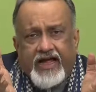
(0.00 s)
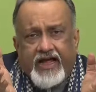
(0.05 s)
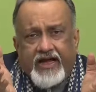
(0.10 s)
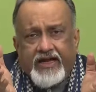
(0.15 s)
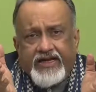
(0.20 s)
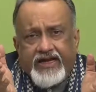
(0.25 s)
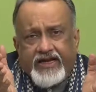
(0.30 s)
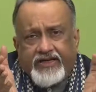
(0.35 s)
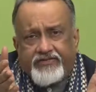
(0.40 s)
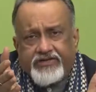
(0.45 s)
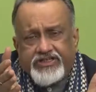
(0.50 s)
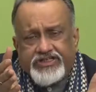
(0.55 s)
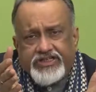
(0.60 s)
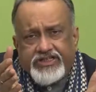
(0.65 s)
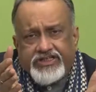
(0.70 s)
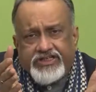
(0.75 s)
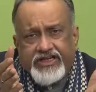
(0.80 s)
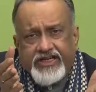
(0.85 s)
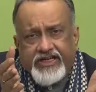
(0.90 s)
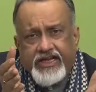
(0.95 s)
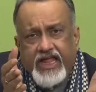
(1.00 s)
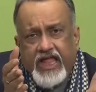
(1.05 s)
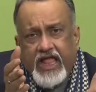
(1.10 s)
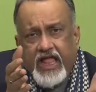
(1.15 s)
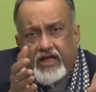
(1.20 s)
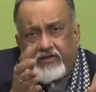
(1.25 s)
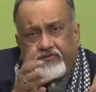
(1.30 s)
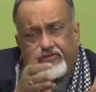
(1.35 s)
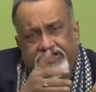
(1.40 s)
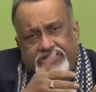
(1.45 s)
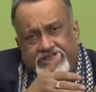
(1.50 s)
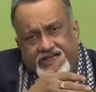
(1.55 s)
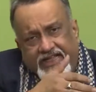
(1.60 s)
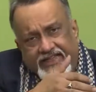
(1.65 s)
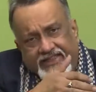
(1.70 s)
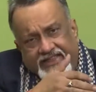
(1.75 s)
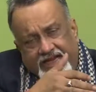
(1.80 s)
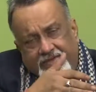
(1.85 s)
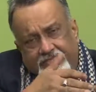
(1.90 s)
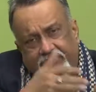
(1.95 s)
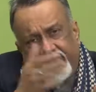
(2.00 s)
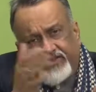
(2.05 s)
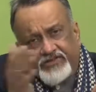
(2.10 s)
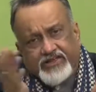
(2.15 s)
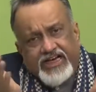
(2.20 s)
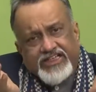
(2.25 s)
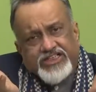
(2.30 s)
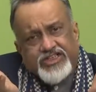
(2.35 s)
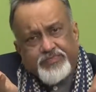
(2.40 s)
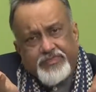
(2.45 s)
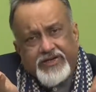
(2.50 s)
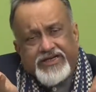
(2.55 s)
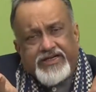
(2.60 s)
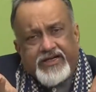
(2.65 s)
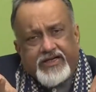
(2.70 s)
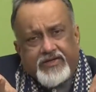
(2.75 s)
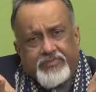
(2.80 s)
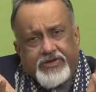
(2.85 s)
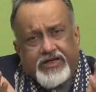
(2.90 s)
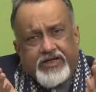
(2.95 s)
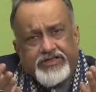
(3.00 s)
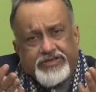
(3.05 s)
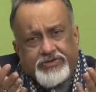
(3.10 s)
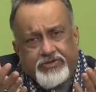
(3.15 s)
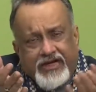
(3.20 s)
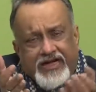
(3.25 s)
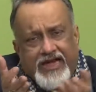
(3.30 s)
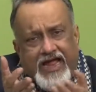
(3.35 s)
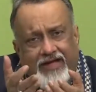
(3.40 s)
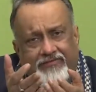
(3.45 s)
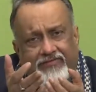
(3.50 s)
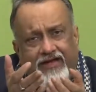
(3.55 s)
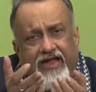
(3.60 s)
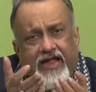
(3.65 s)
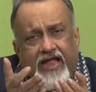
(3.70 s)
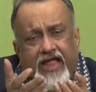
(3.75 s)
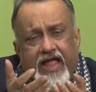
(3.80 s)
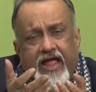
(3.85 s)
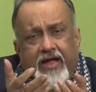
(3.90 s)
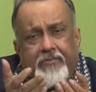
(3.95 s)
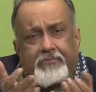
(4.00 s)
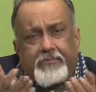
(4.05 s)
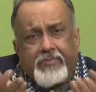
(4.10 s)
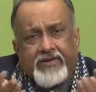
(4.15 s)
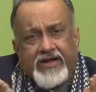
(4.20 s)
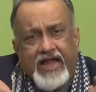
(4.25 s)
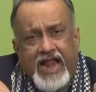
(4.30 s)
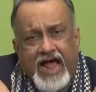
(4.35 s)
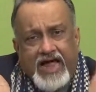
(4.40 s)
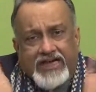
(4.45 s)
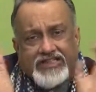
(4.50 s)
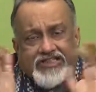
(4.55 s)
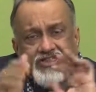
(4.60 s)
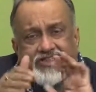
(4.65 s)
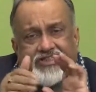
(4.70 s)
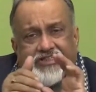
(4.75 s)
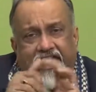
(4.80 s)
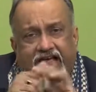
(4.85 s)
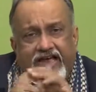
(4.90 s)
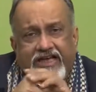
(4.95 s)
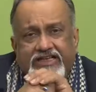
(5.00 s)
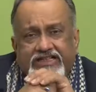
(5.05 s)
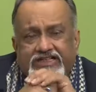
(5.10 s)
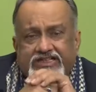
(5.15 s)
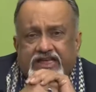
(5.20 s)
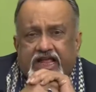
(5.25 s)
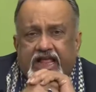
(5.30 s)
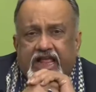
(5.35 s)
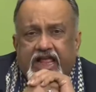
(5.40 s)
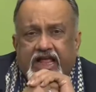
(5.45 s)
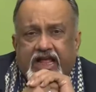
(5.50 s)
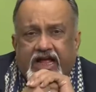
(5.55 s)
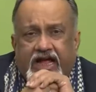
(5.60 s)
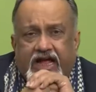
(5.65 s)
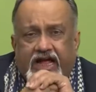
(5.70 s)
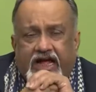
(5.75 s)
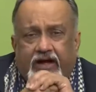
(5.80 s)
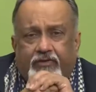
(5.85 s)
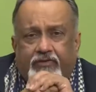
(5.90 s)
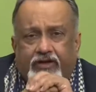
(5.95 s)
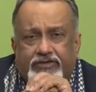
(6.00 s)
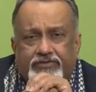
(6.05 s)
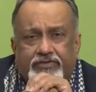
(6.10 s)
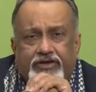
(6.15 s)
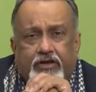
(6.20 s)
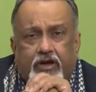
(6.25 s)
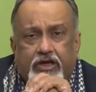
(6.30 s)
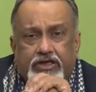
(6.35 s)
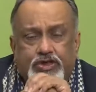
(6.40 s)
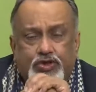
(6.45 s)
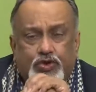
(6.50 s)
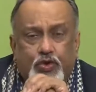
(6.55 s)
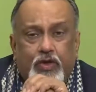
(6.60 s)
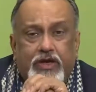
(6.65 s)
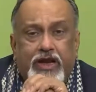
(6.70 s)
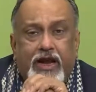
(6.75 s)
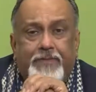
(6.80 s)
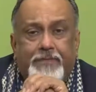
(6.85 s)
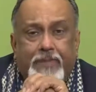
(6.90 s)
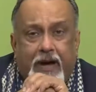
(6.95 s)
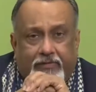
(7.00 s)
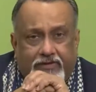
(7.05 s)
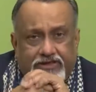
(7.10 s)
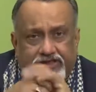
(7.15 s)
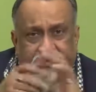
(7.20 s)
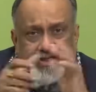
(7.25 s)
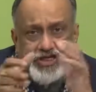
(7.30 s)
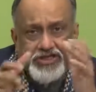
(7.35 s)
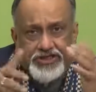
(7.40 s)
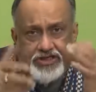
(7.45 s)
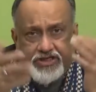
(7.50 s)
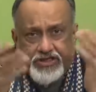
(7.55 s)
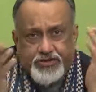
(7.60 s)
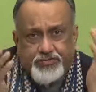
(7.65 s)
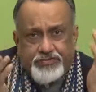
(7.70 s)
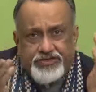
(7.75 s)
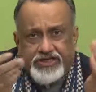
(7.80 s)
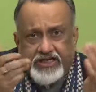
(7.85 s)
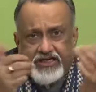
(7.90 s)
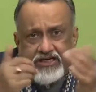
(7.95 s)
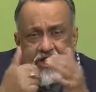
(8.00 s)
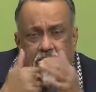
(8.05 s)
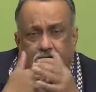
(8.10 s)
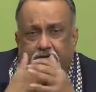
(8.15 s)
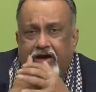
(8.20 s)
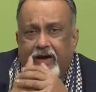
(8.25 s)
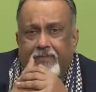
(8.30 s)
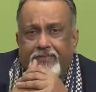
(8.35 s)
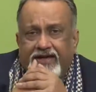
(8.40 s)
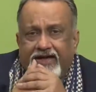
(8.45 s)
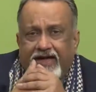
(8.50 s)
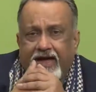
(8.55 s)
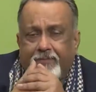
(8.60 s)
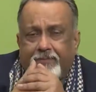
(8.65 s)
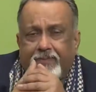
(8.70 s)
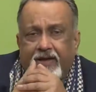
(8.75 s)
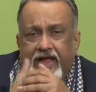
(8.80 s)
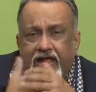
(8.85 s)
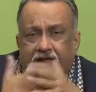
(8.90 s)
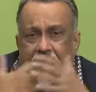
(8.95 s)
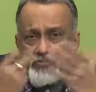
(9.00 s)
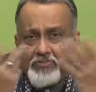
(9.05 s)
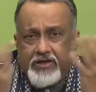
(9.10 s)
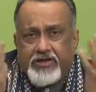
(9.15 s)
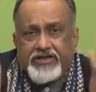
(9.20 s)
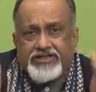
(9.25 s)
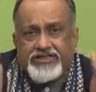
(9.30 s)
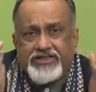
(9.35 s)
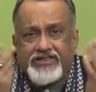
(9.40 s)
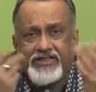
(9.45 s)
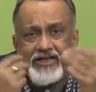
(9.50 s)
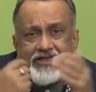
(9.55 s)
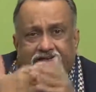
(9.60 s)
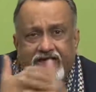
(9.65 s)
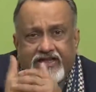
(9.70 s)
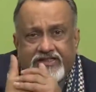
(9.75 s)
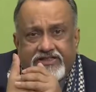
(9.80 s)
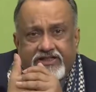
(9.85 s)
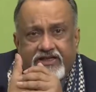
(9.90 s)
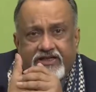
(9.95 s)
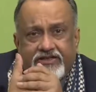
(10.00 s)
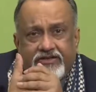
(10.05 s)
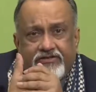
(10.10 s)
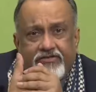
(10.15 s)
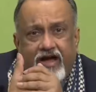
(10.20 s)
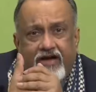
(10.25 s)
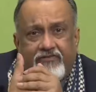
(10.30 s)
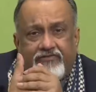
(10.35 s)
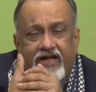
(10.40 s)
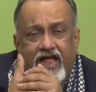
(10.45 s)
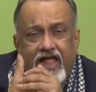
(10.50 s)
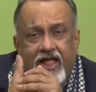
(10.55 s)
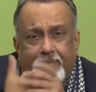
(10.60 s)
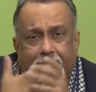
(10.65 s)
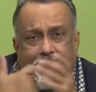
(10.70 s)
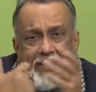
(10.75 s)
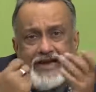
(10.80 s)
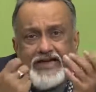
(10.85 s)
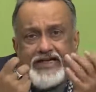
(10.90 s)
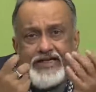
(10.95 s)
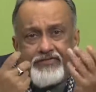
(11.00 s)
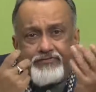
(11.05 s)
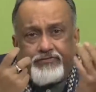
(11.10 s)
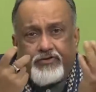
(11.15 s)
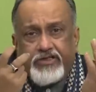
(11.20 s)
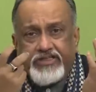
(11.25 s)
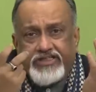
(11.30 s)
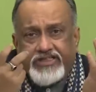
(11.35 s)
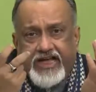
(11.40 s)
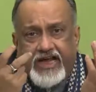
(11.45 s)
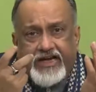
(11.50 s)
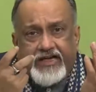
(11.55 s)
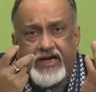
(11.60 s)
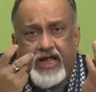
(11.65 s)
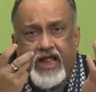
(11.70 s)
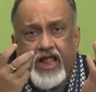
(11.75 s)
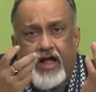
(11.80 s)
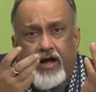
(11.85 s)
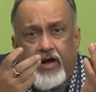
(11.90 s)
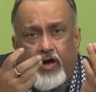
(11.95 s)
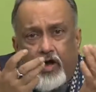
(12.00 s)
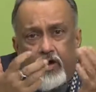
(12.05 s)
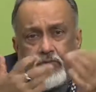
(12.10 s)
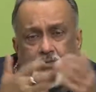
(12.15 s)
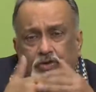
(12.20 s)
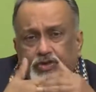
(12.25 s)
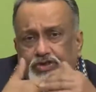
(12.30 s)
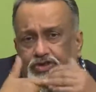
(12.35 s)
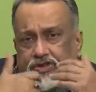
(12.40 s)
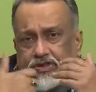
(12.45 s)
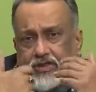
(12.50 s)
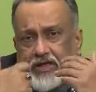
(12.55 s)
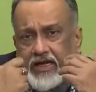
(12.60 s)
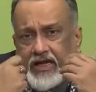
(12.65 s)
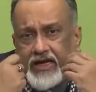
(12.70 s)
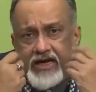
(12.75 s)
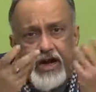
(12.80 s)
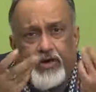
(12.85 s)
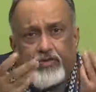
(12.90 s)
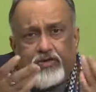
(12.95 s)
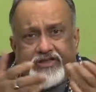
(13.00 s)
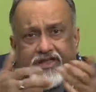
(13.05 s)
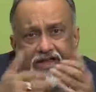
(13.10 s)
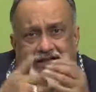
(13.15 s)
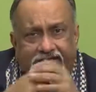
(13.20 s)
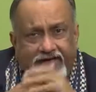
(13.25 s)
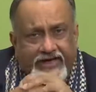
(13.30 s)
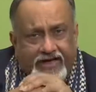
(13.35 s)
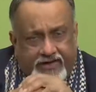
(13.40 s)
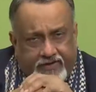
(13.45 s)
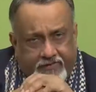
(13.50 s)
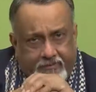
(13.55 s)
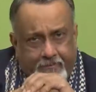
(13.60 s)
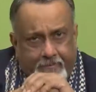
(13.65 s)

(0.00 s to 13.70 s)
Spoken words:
electricity, which can then be transmitted, because you can have a large size what we call solar power stations, which are now coming up, because in the desert you have plentiful sun almost around the year.